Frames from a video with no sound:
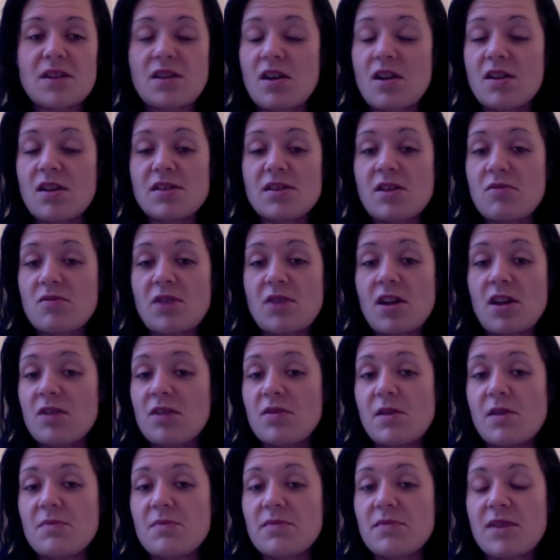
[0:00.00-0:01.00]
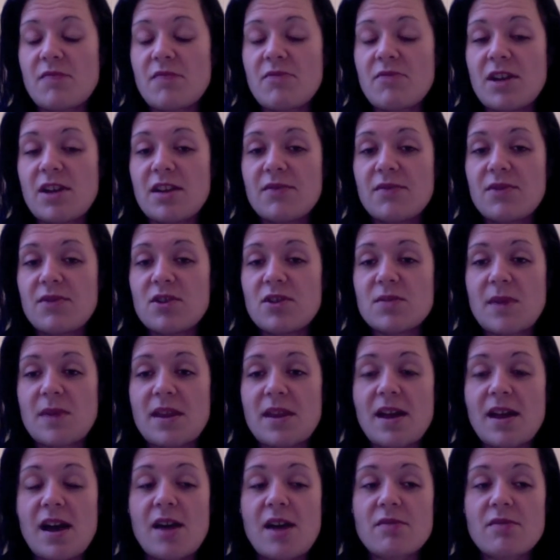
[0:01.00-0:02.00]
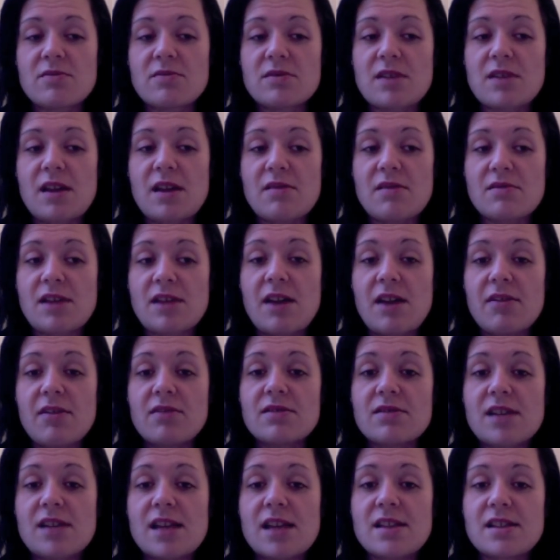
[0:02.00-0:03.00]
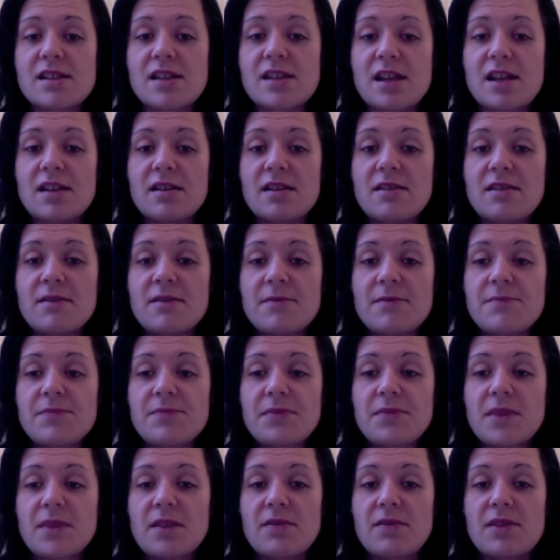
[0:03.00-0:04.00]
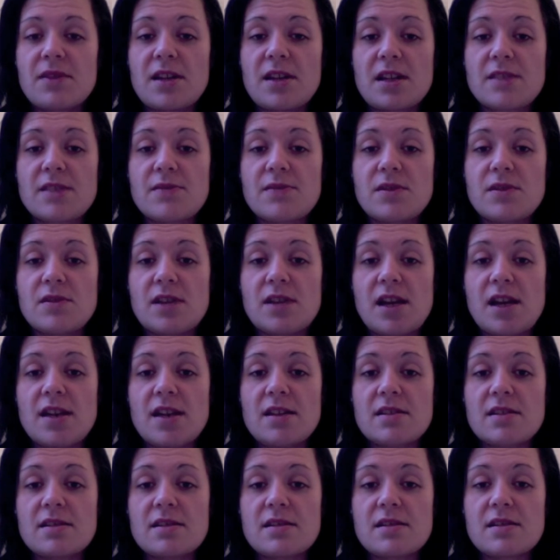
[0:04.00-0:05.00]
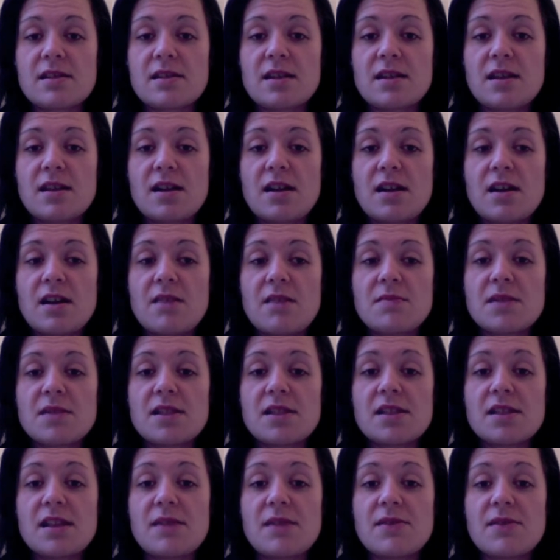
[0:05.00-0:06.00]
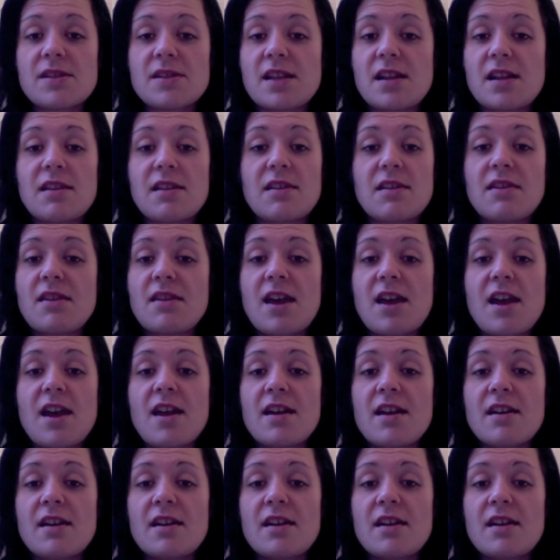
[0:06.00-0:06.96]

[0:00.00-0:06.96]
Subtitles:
don't know. I'm really confused about that. I'll carry on testing for the next few days to see if there's anything there.